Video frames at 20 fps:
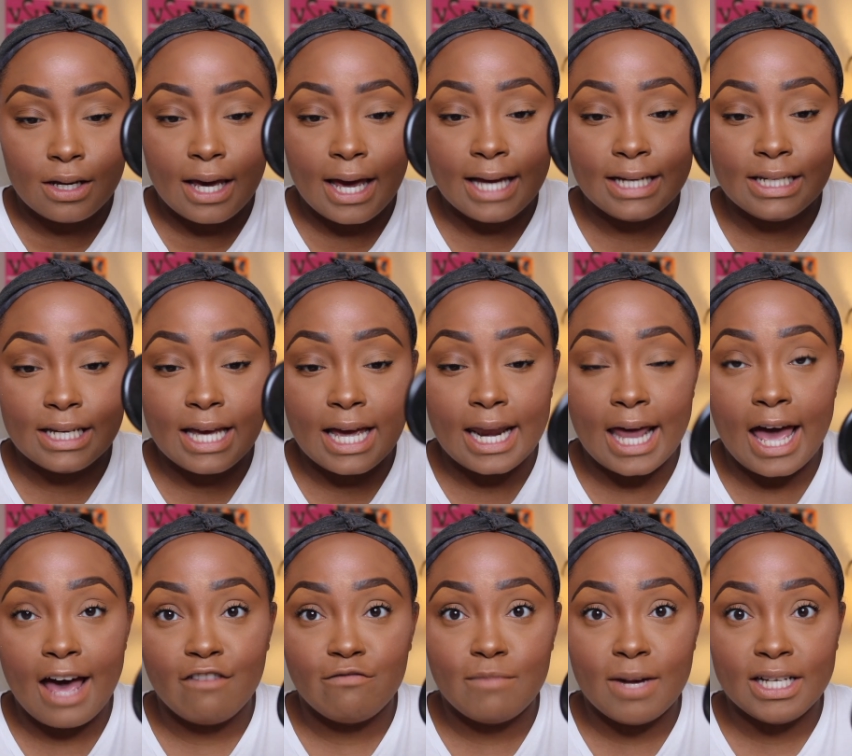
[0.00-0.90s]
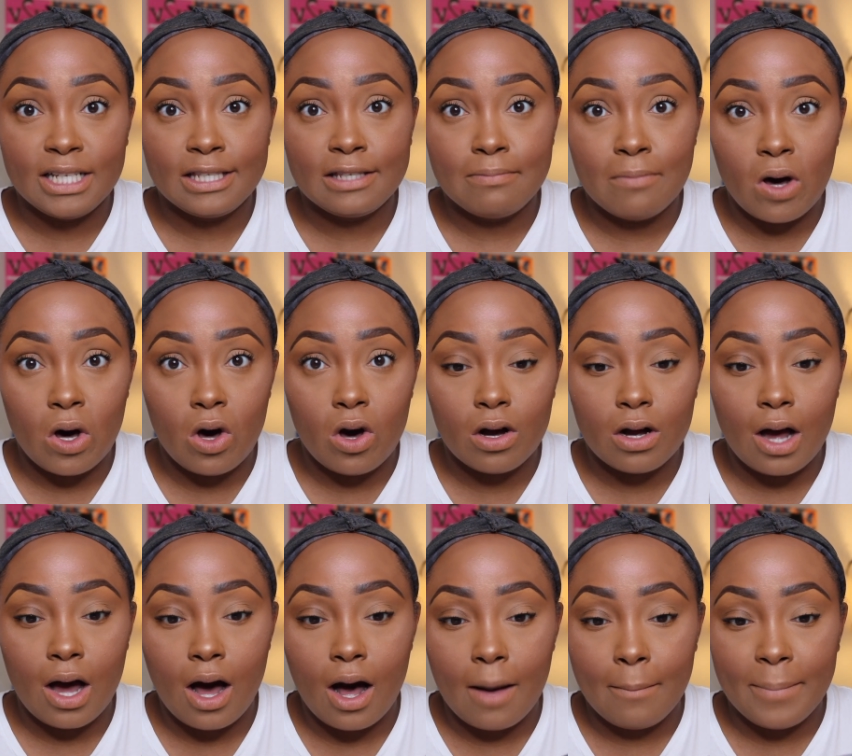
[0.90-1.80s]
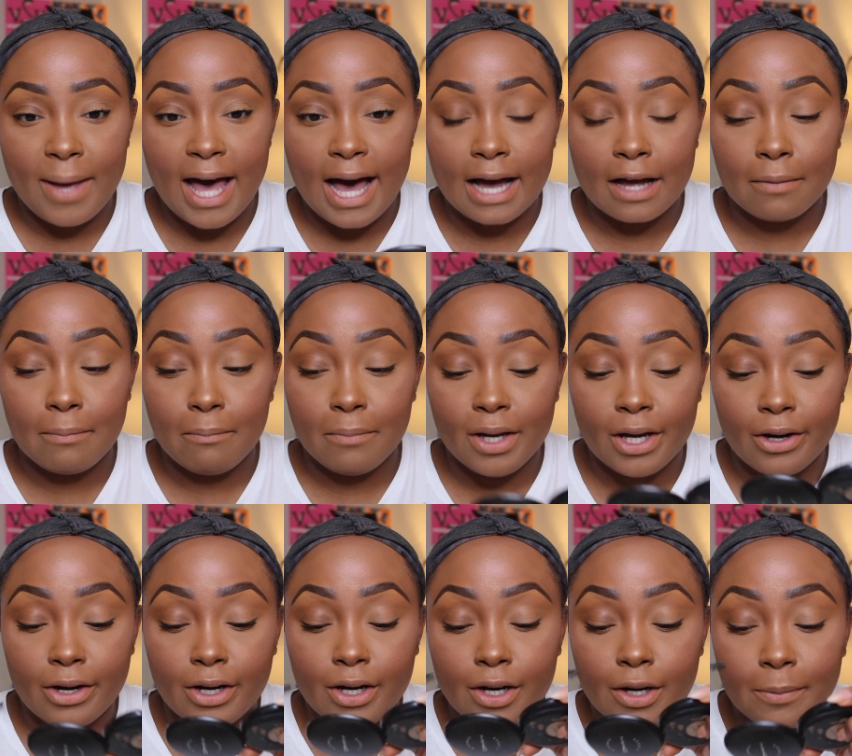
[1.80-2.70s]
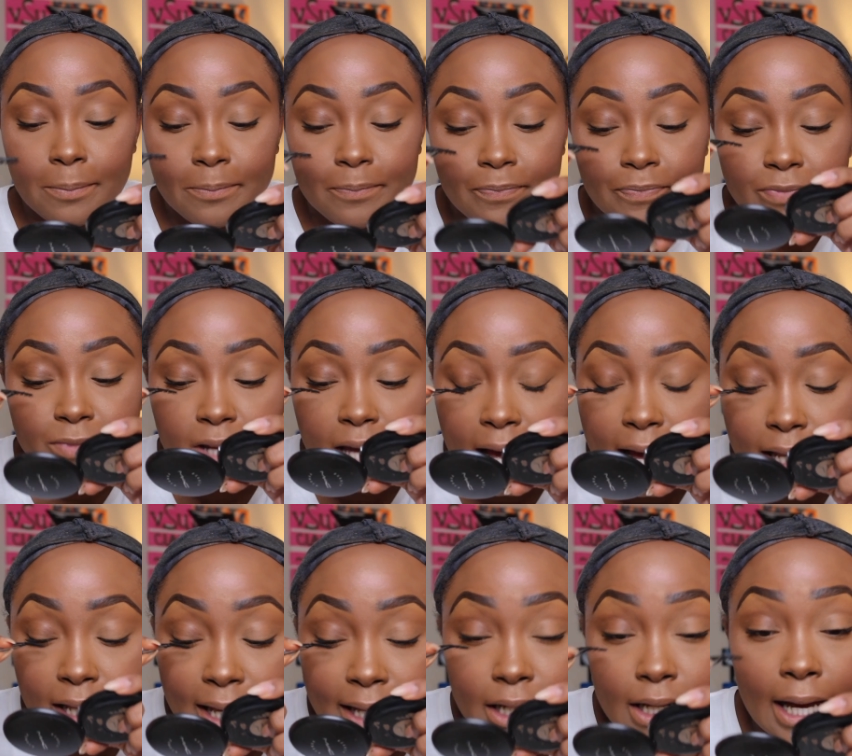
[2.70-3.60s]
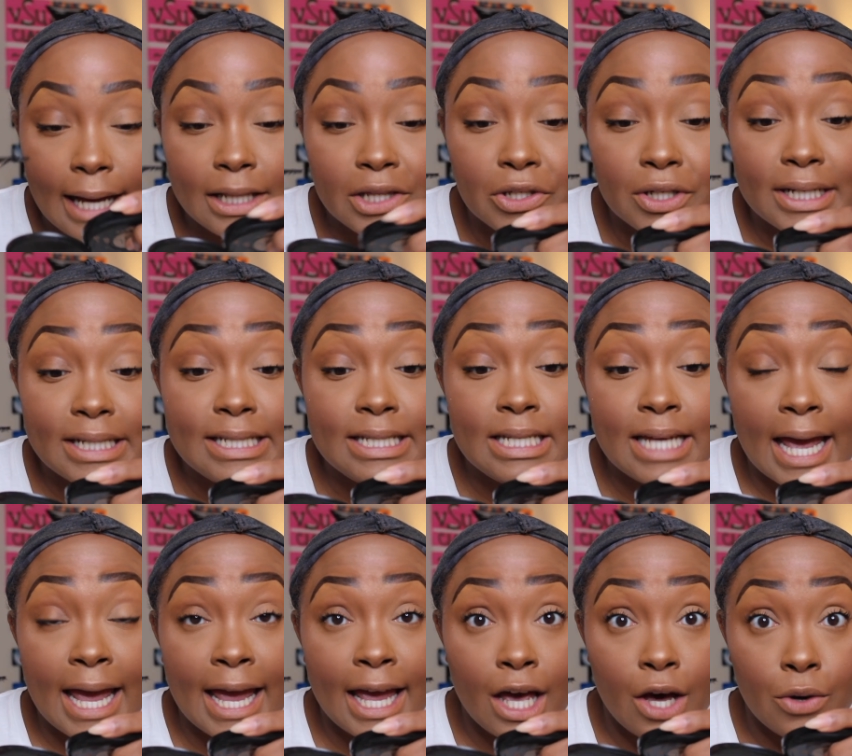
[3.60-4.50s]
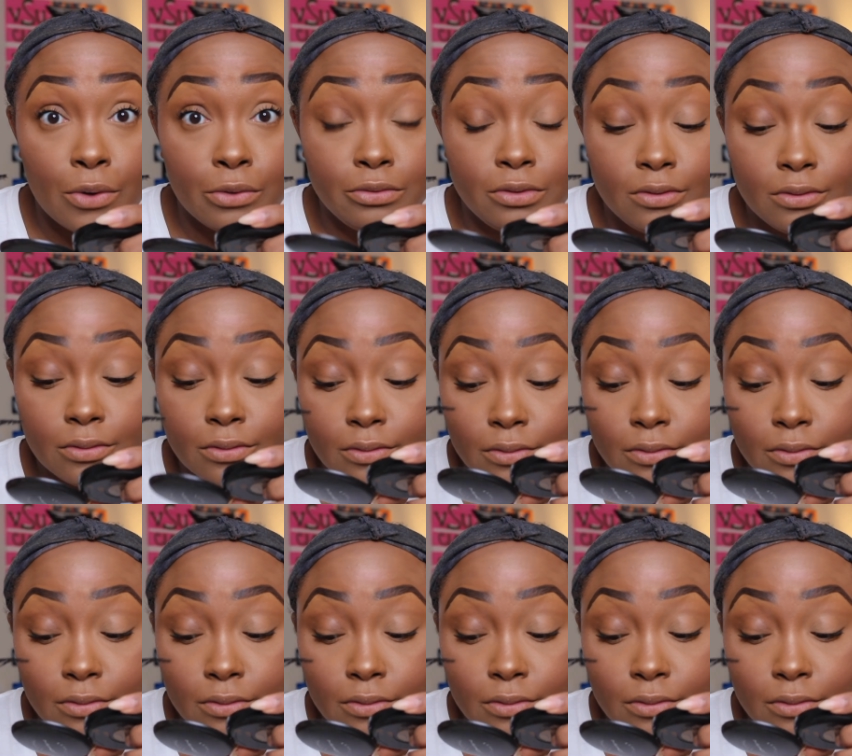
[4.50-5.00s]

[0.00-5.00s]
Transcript: And again, I have my small compact mirror. I look down.